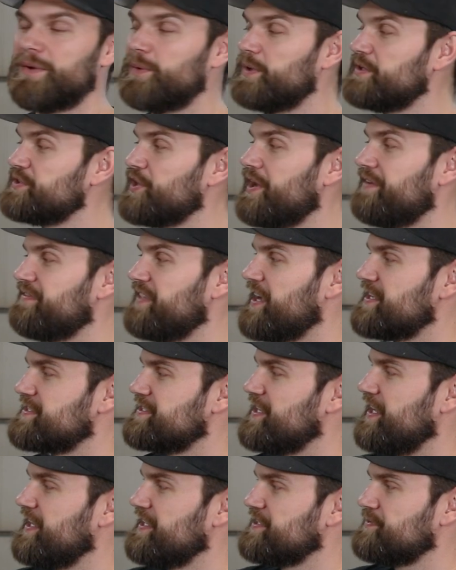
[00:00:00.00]
Once you have that
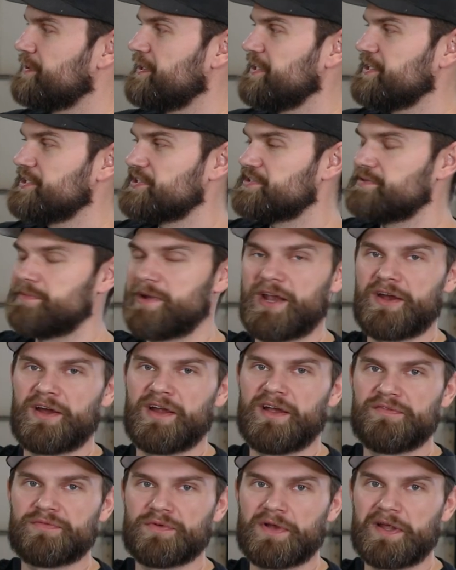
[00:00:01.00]
set, it's really just a matter
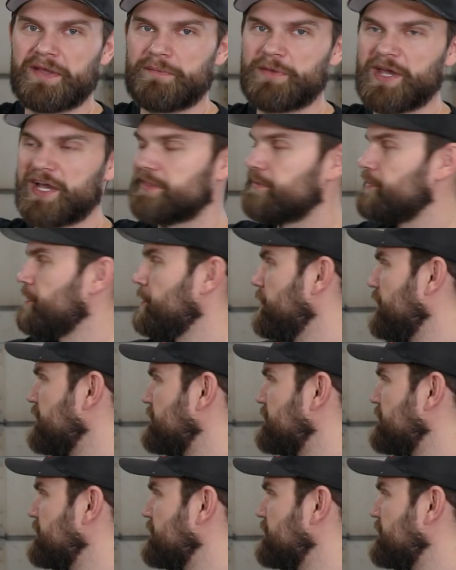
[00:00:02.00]
of running back through